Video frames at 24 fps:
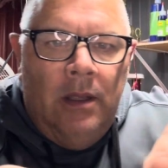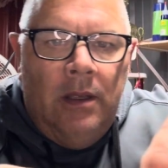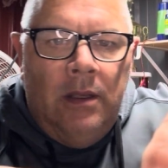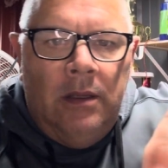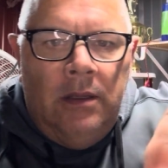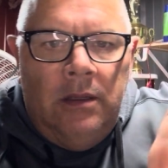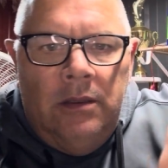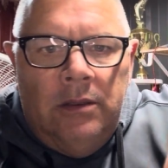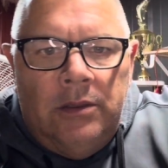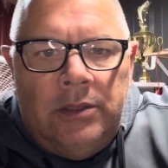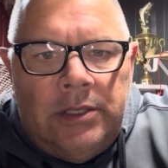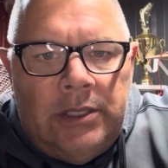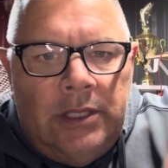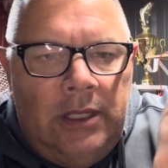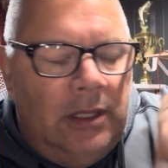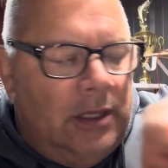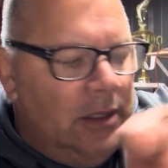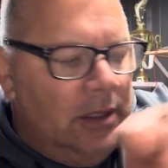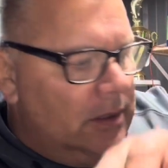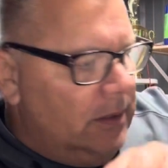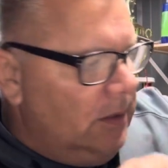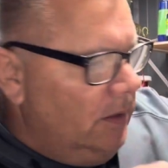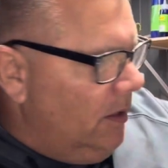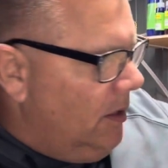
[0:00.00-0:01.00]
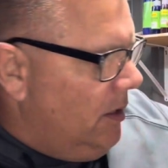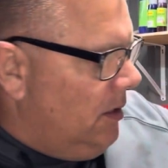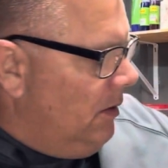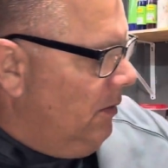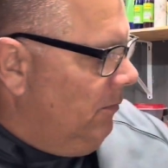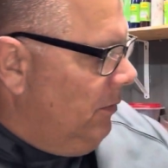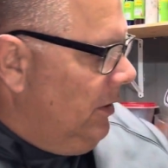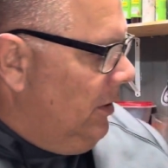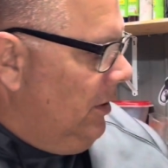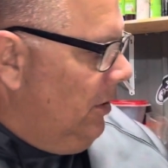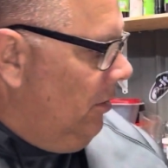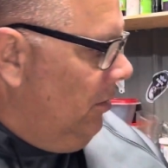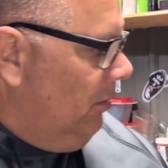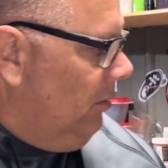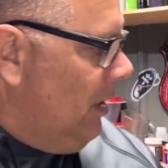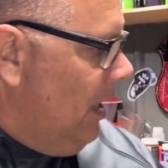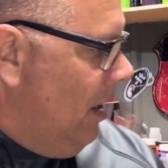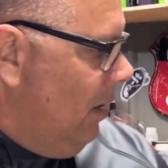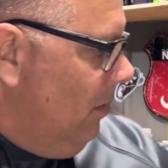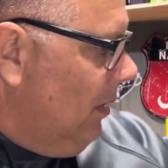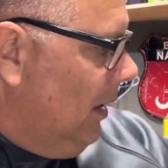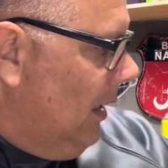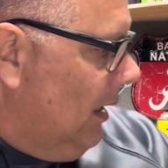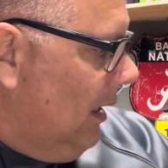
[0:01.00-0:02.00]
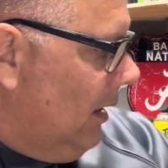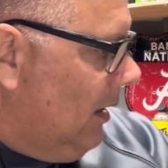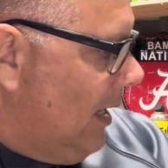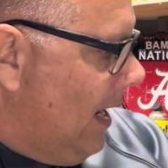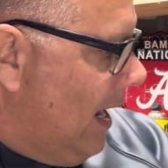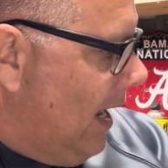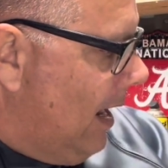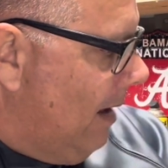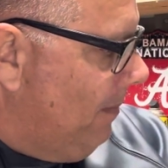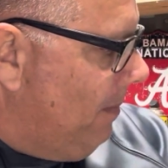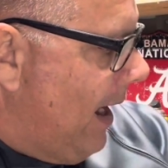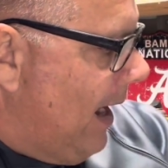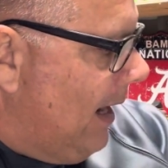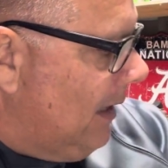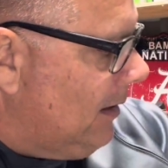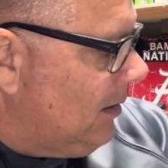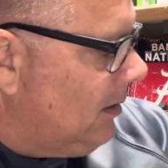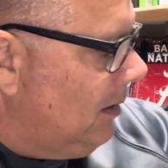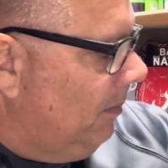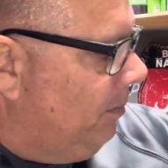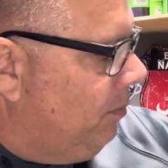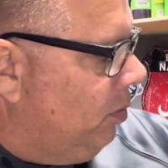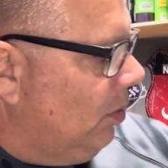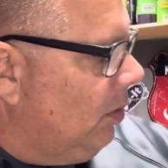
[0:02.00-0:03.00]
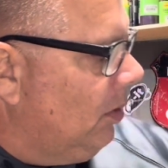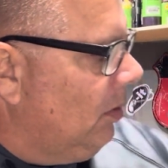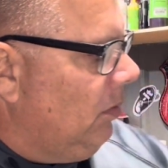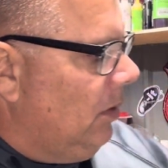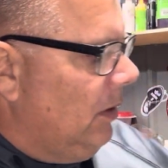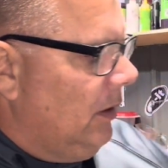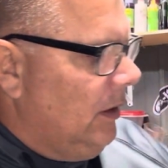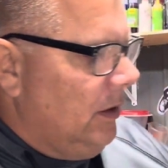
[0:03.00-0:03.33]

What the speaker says: You'll see there's no, when you don't get that, I've actually poured one.